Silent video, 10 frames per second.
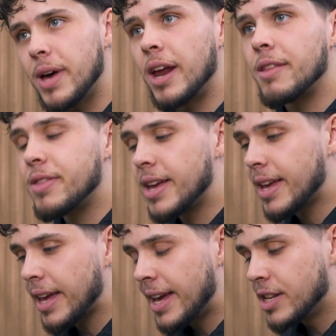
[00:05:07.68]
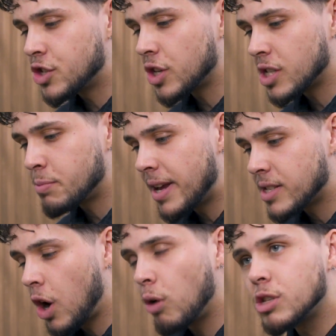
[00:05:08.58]
And I think it just makes
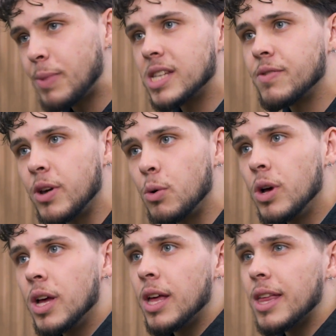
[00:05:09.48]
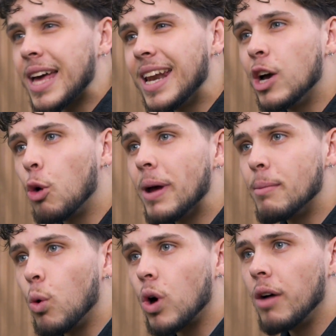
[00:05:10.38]
the whole space feel that little bit
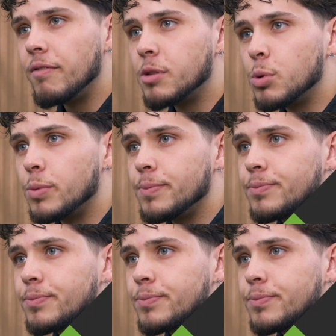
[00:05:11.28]
more comfortable.